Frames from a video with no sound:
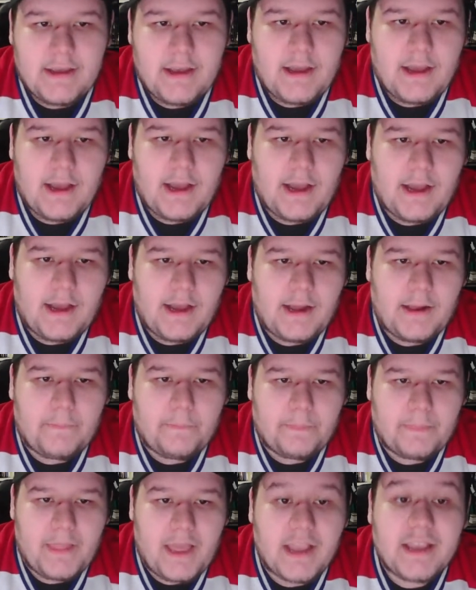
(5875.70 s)
I
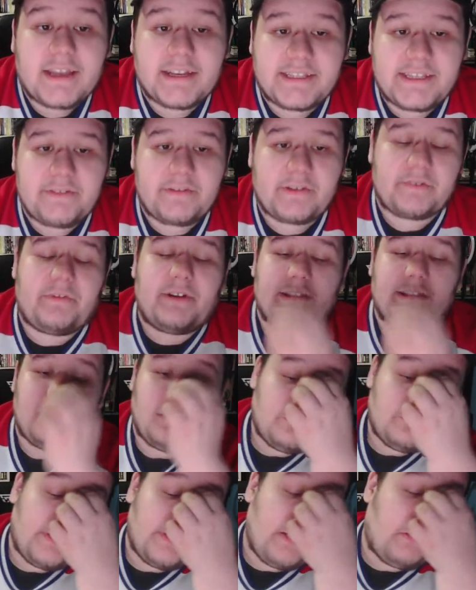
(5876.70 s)
got to see if I can find a
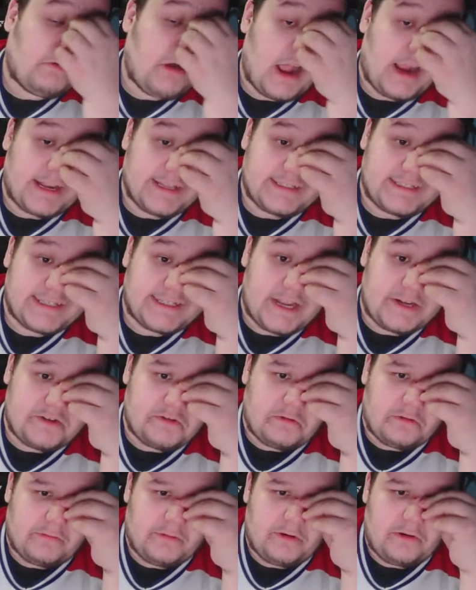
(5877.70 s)
Laval Rocket
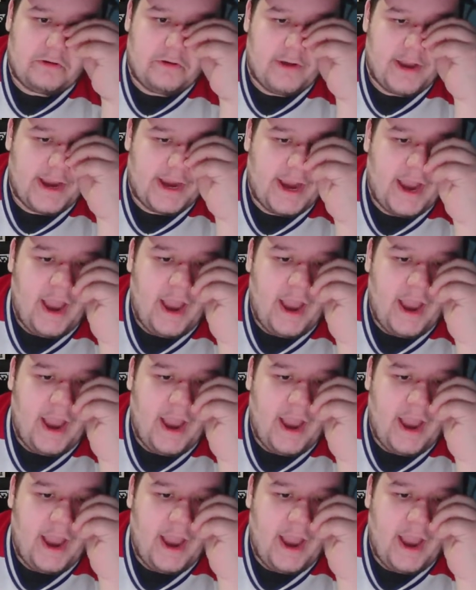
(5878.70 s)
schedule real quick.